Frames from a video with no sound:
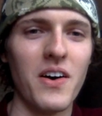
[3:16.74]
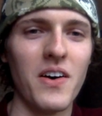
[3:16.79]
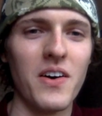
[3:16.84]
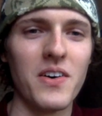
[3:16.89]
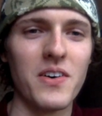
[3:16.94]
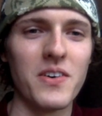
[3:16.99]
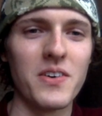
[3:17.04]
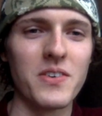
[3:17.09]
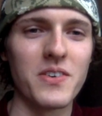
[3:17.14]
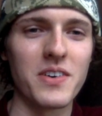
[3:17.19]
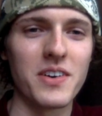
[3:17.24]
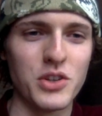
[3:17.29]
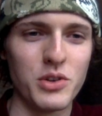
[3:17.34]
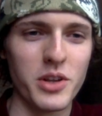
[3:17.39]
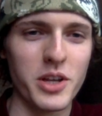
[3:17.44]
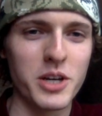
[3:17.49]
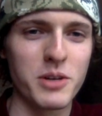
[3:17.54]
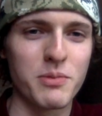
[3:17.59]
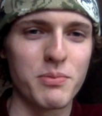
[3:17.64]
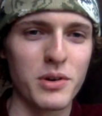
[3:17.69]
Oh,
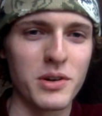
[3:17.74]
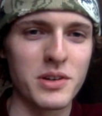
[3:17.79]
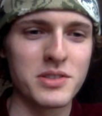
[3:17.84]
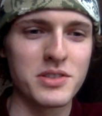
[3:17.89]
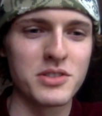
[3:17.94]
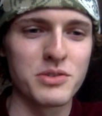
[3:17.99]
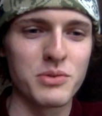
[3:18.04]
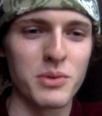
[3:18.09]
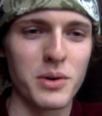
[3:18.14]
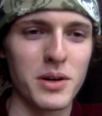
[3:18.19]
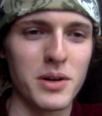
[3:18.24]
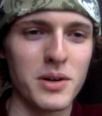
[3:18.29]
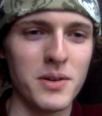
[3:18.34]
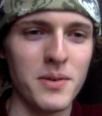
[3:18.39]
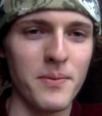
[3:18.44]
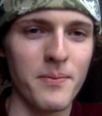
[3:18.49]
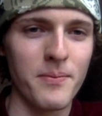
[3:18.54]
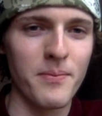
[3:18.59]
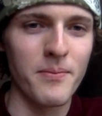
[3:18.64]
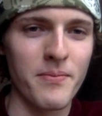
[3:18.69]
you like books as
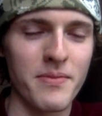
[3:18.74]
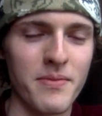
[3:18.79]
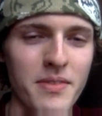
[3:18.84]
well?